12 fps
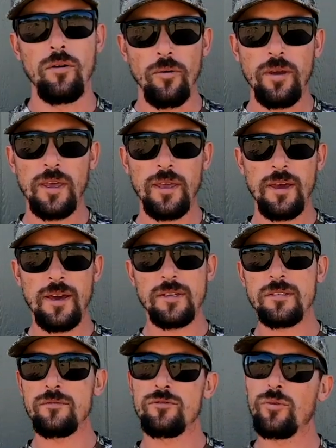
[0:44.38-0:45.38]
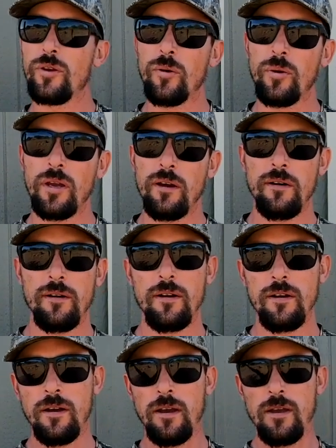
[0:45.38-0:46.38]
Okay guys, so here we are.
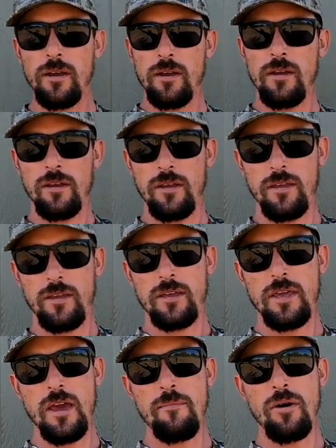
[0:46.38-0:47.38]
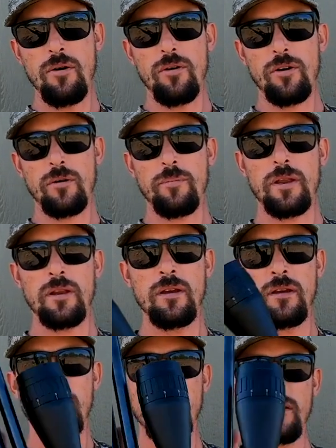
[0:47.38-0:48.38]
Gamo Urban,
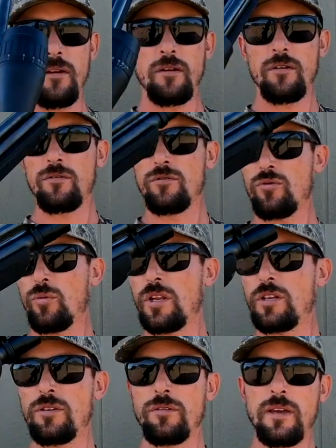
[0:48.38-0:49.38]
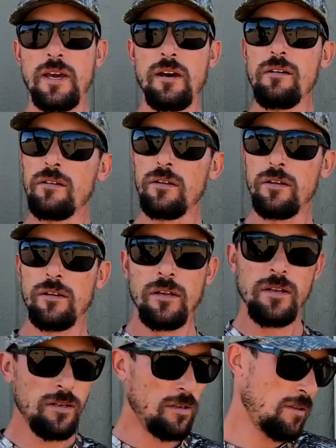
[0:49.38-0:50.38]
22 cal,
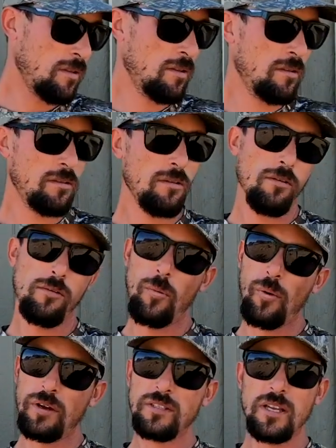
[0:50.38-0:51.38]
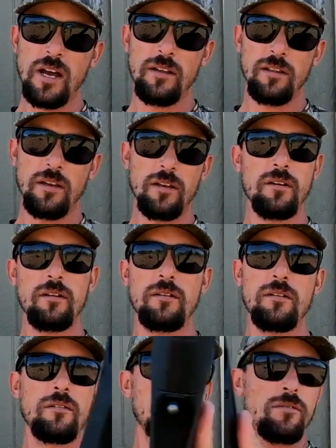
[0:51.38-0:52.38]
Umarex Gauntlet,
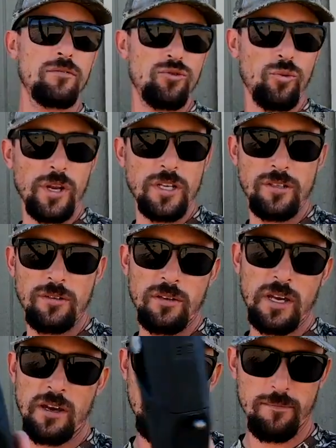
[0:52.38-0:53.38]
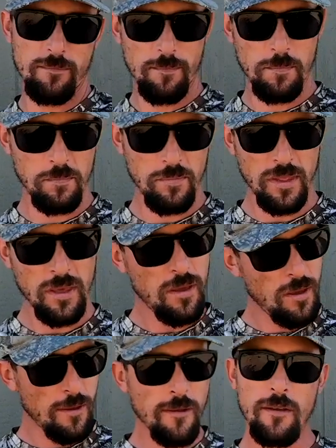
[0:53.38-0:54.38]
22 cal.
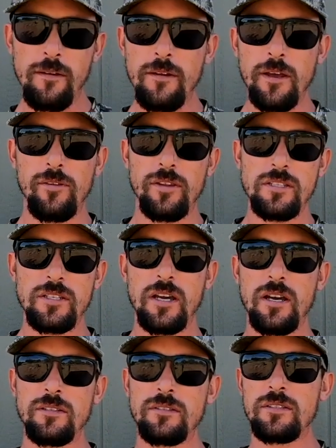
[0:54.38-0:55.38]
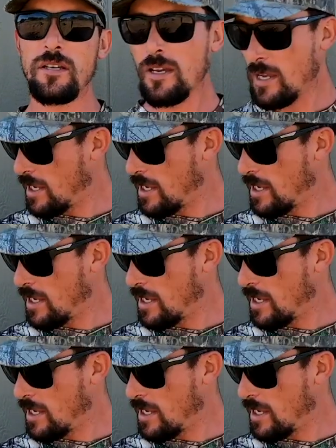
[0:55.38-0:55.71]
Now these guns